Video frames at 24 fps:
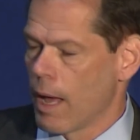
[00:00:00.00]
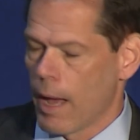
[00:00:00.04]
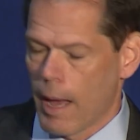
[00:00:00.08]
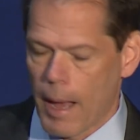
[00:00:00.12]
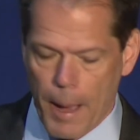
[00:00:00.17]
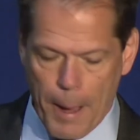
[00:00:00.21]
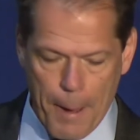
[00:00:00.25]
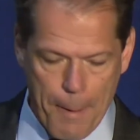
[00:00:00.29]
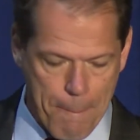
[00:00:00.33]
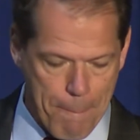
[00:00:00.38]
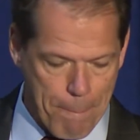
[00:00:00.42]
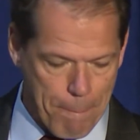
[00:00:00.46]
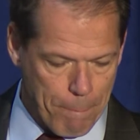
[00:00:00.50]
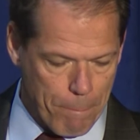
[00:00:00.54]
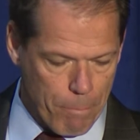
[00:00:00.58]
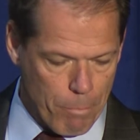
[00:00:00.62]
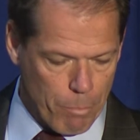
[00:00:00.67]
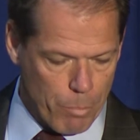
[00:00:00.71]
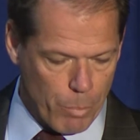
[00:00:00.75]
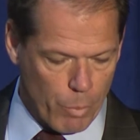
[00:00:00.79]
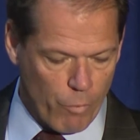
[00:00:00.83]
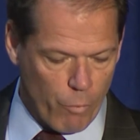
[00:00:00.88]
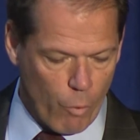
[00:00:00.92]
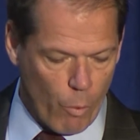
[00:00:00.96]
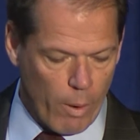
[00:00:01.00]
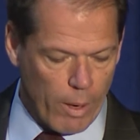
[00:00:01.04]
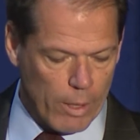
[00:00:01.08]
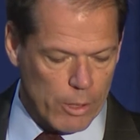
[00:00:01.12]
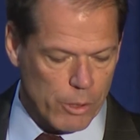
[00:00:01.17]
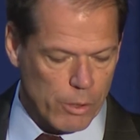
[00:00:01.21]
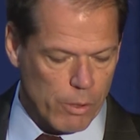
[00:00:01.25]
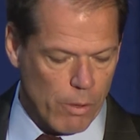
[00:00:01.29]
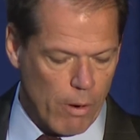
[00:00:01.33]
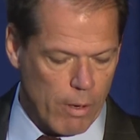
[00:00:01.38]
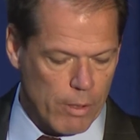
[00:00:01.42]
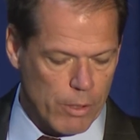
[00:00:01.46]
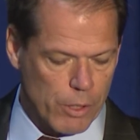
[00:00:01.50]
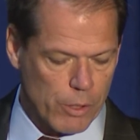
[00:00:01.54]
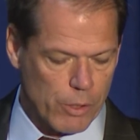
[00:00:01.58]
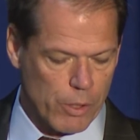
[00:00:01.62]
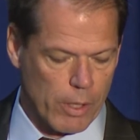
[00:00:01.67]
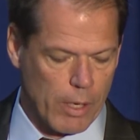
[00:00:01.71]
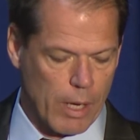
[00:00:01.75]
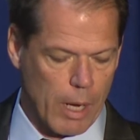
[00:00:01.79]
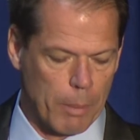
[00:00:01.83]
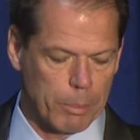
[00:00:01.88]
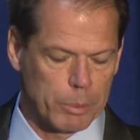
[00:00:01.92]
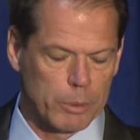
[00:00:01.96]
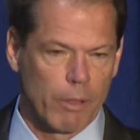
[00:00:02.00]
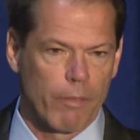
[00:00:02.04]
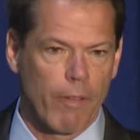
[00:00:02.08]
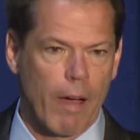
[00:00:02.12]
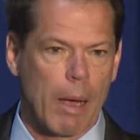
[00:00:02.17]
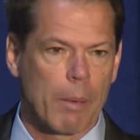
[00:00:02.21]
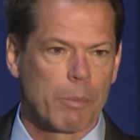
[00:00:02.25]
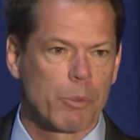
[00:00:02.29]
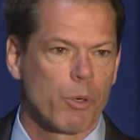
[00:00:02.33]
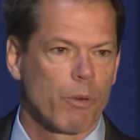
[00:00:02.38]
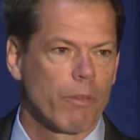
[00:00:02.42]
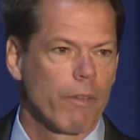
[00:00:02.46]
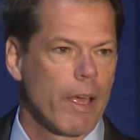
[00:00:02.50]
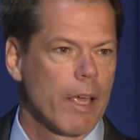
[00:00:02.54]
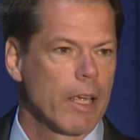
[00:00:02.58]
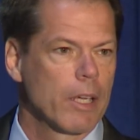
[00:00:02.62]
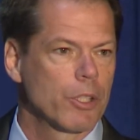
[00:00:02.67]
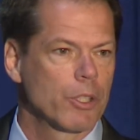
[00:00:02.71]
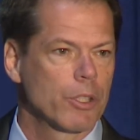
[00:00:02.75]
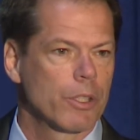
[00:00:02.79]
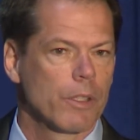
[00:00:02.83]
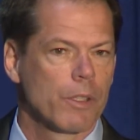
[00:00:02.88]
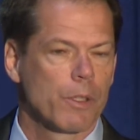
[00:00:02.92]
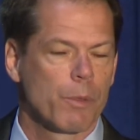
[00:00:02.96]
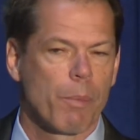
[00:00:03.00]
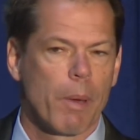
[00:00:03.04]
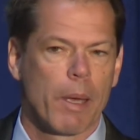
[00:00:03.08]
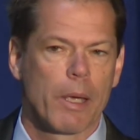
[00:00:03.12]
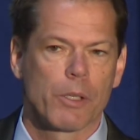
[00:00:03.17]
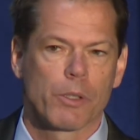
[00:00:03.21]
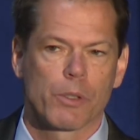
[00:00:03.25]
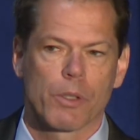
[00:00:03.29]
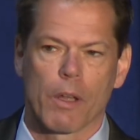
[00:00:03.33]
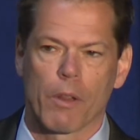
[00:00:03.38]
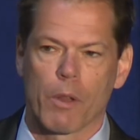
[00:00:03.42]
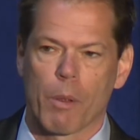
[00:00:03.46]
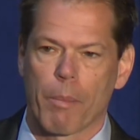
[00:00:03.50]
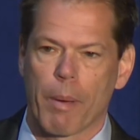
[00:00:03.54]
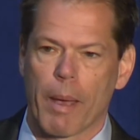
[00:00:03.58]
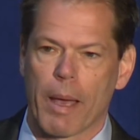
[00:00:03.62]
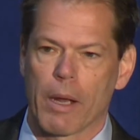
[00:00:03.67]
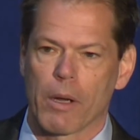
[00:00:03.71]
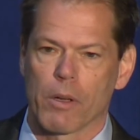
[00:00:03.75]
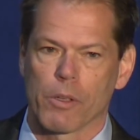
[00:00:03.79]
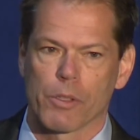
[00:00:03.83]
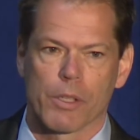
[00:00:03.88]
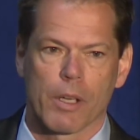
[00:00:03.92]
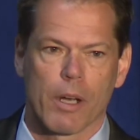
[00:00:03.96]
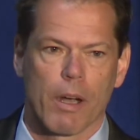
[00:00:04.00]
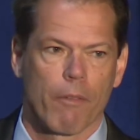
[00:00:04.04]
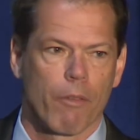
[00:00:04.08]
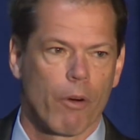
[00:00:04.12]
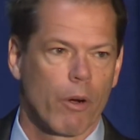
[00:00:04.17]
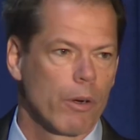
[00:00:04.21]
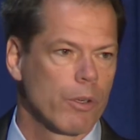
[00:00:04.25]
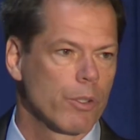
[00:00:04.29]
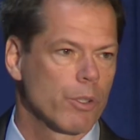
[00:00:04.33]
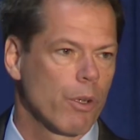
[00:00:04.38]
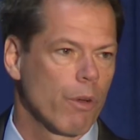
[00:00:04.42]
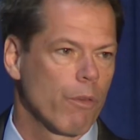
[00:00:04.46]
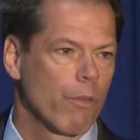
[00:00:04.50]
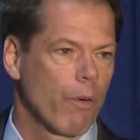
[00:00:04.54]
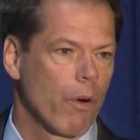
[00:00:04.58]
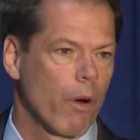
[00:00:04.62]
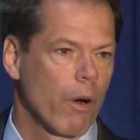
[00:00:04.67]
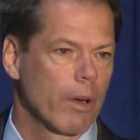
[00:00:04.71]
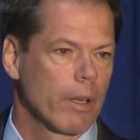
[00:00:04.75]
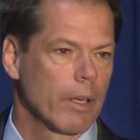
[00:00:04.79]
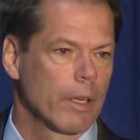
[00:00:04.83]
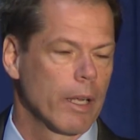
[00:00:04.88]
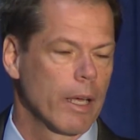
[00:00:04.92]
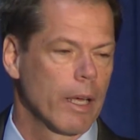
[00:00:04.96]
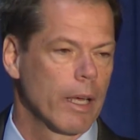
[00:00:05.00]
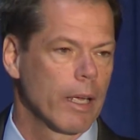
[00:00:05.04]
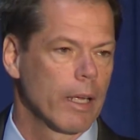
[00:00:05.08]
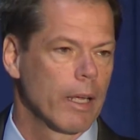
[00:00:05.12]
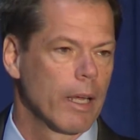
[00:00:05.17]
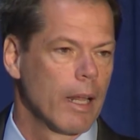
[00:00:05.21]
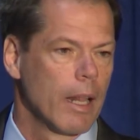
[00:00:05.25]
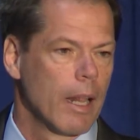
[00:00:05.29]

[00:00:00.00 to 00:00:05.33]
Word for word: Um, before I start, just a couple of observations based on the panels that I've heard so far today.